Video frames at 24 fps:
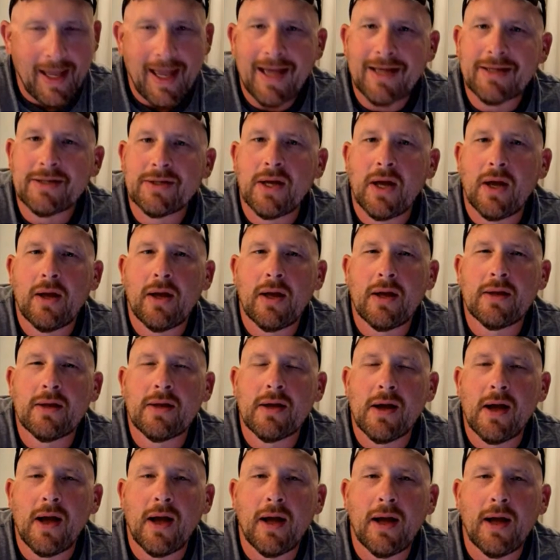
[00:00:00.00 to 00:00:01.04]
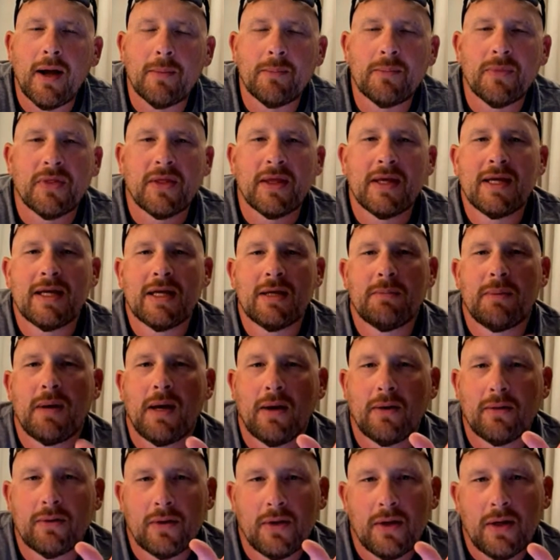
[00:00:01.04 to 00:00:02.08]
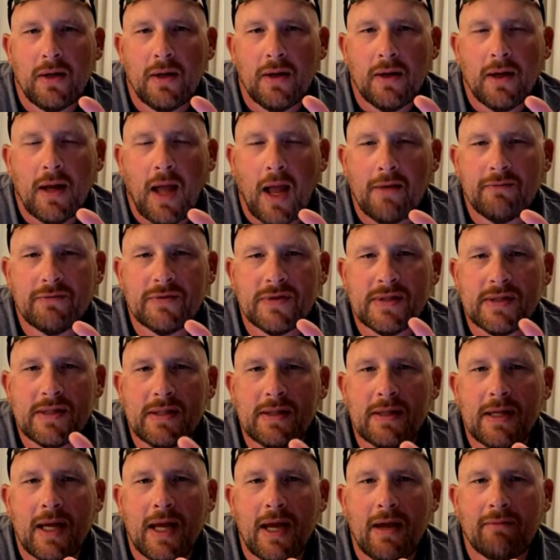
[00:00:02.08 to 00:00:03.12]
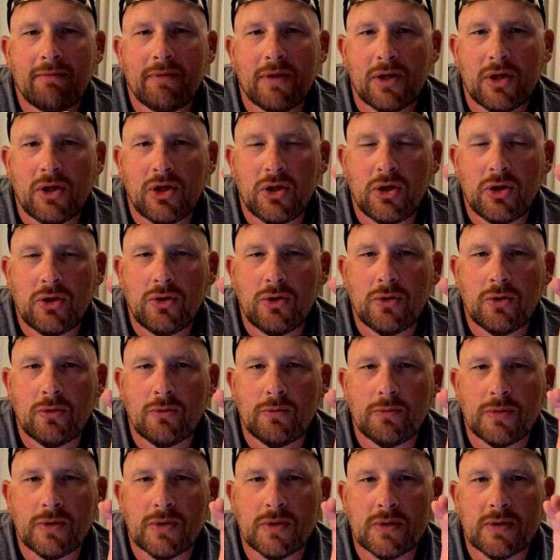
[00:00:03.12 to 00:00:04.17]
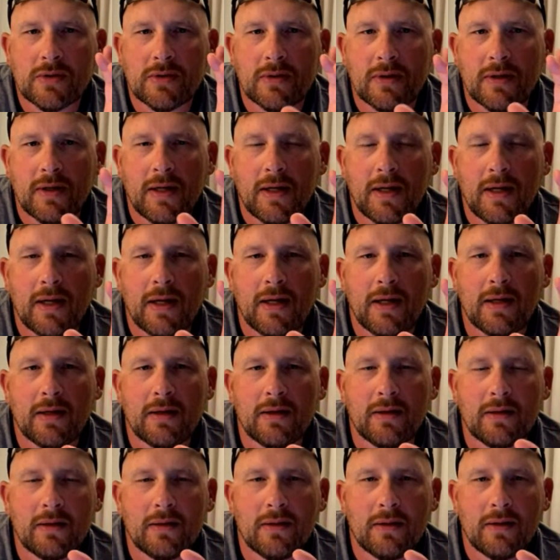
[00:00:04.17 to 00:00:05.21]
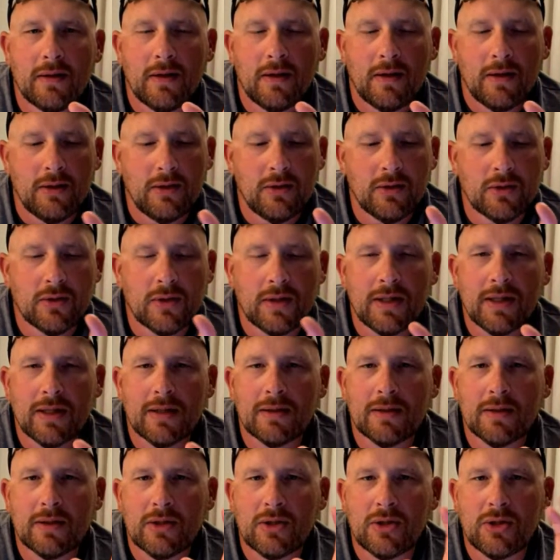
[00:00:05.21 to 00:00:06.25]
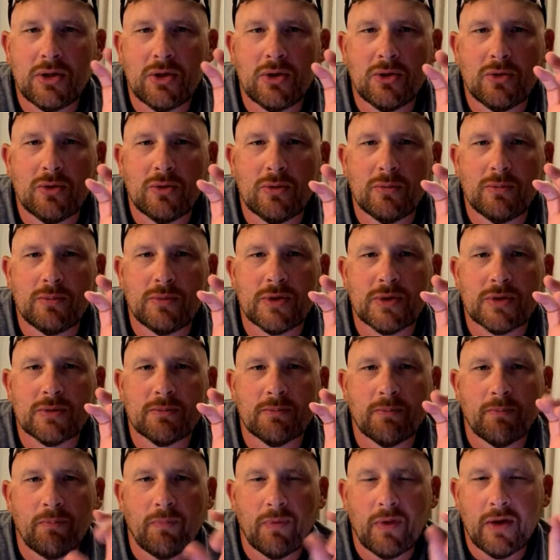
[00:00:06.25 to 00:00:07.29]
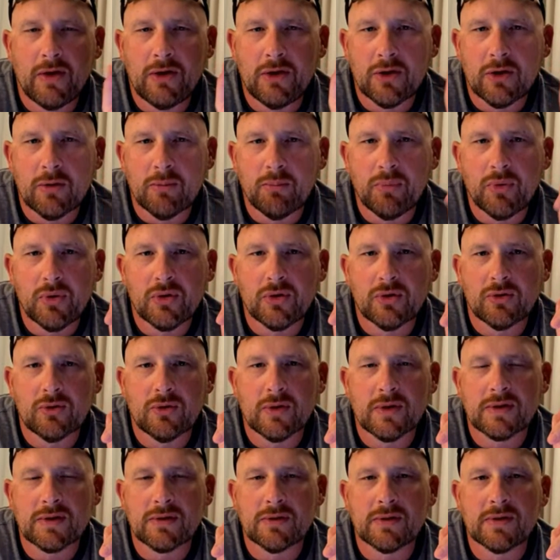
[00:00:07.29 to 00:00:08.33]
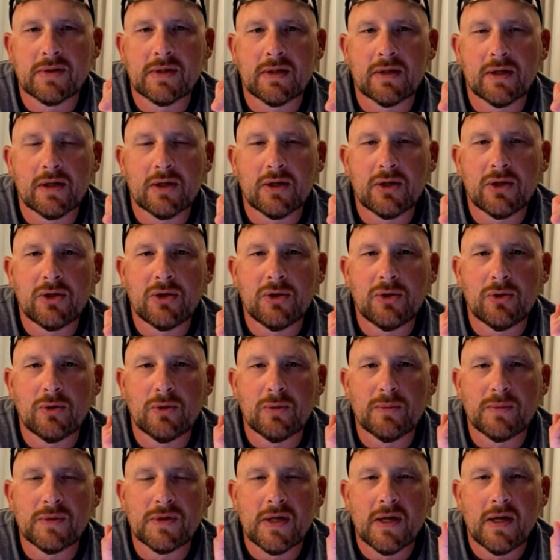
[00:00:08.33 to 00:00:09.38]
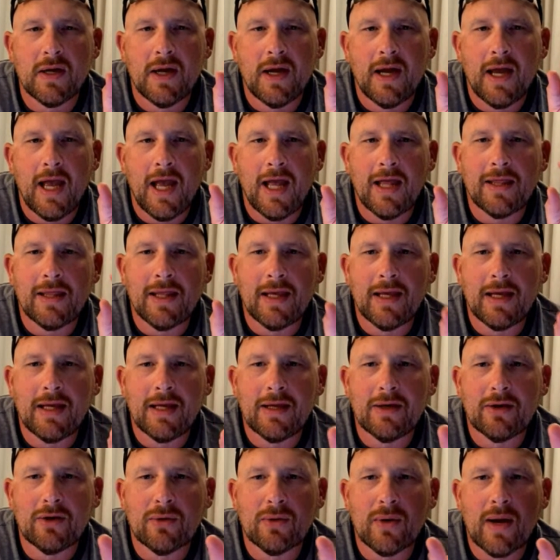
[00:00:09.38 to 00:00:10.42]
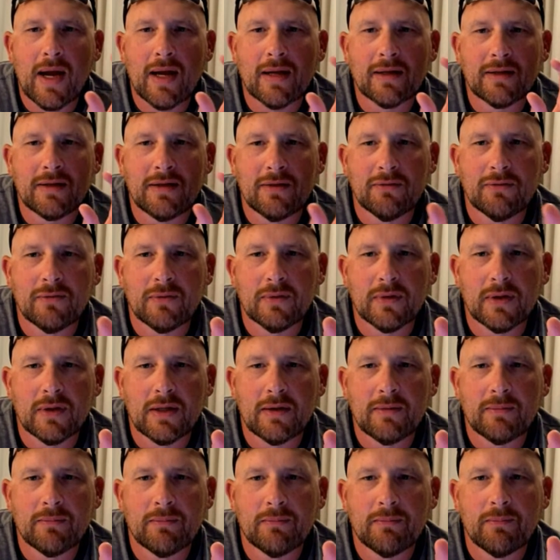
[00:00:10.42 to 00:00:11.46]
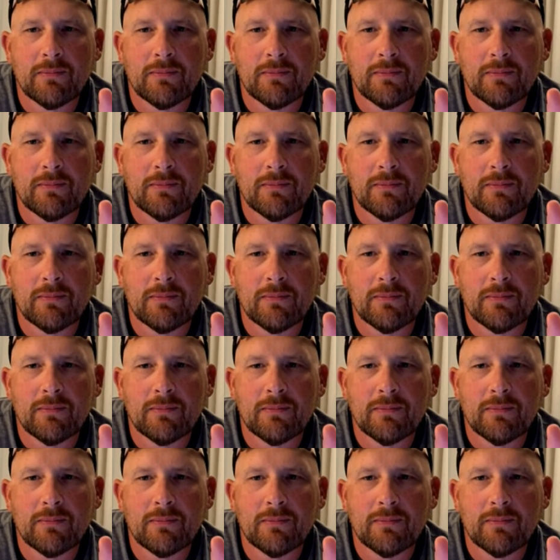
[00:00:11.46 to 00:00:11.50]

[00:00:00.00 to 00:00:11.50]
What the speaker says: I'm thinking about, I've seen they have the cubes, and you can get the cubes and you can put the crystals in the cubes and they interact differently.